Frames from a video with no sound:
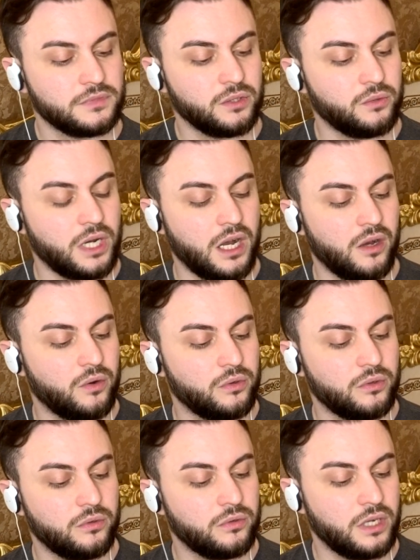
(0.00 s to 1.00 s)
Wow,
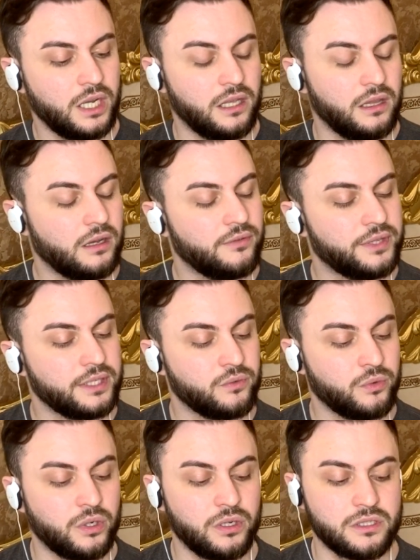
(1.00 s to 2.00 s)
I love that
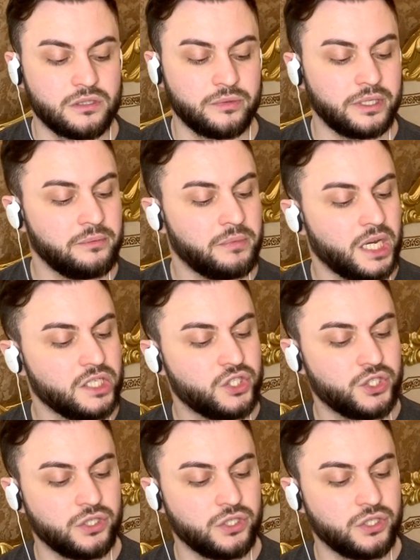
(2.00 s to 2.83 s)
voice very much.